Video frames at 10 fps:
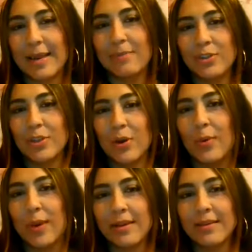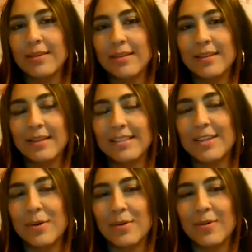I'm showing.
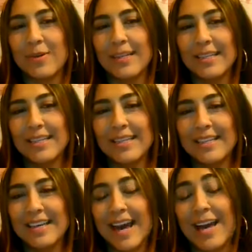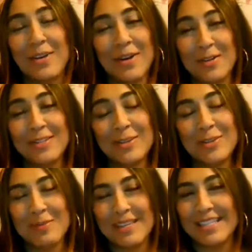So I don't know. Social
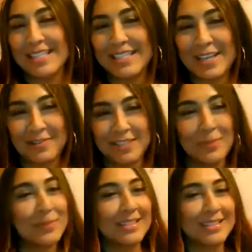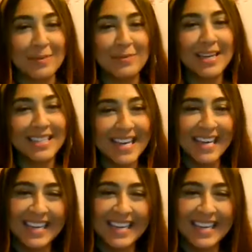media is a tough subject.